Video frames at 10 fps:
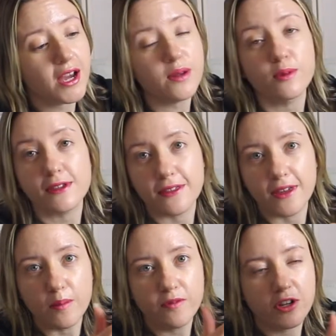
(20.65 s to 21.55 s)
Night was the
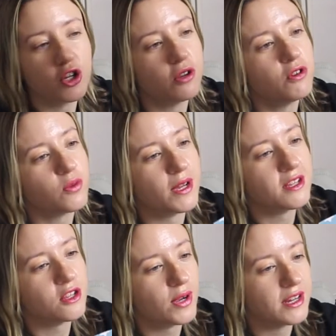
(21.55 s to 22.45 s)
theme for June
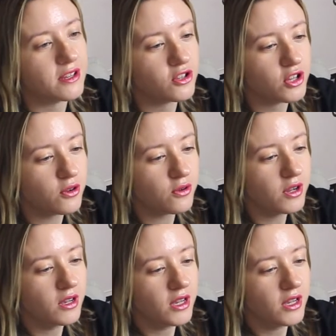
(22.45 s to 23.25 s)
2022.